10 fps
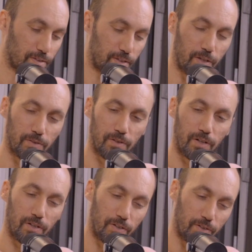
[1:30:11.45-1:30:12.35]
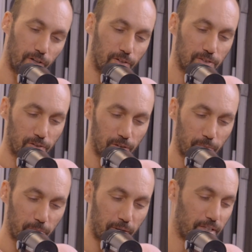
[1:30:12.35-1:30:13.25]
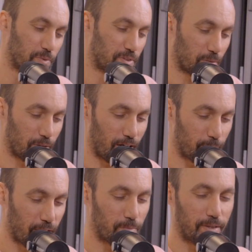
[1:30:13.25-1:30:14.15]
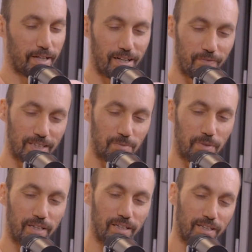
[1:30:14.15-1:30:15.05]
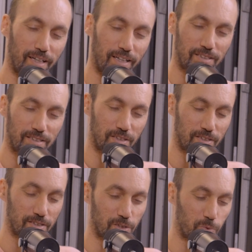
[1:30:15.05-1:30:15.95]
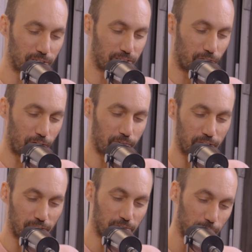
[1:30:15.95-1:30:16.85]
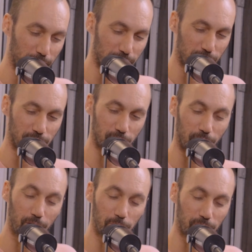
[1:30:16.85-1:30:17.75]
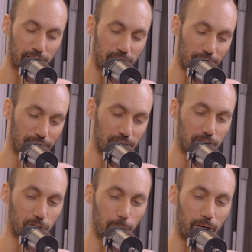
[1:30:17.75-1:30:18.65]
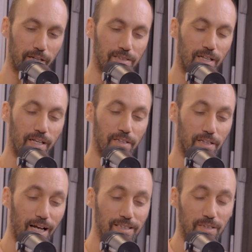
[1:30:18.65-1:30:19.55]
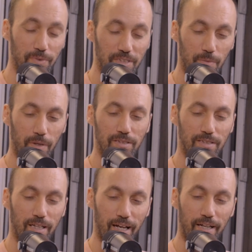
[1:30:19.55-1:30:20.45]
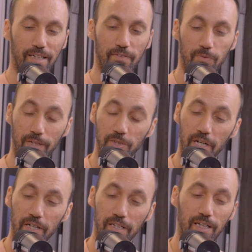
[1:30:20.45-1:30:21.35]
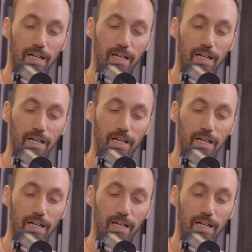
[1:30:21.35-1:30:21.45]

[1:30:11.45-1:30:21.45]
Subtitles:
So, also on the Money Mondays, we talk about how to make money, how to invest money, and since it's the twist of everything, because you're so health related, investing into our bodies, the last thing we talk about is how to give it away to charity.